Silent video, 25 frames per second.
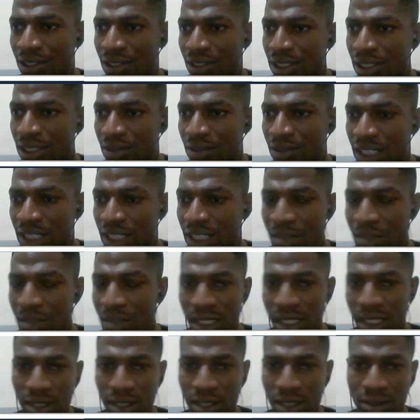she has really
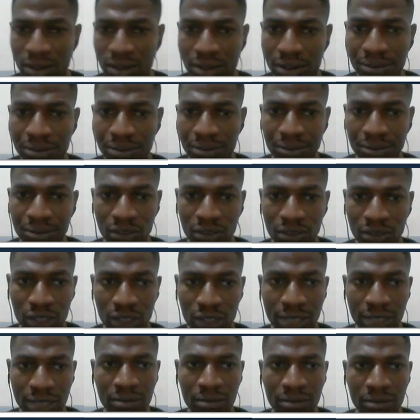made a lot.
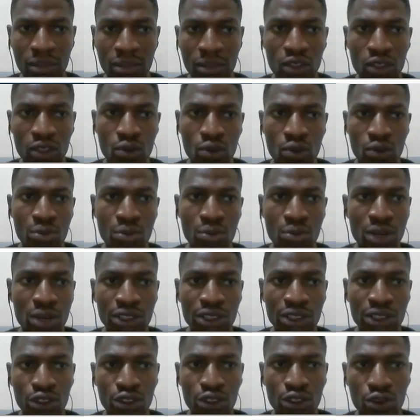Right? So, but I'll
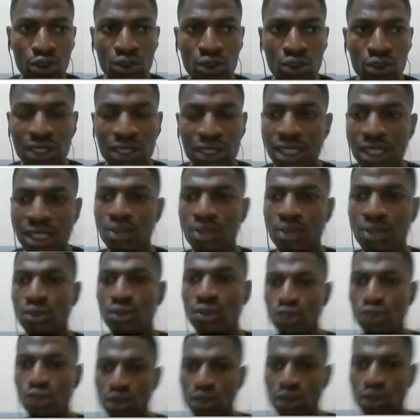still show you skills
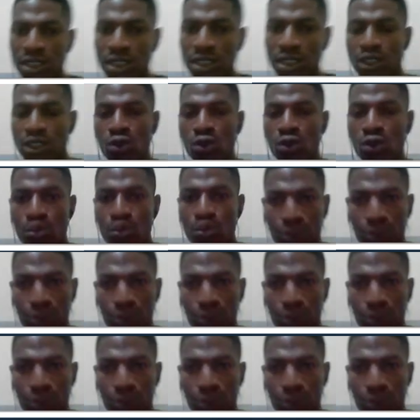to shorten this whole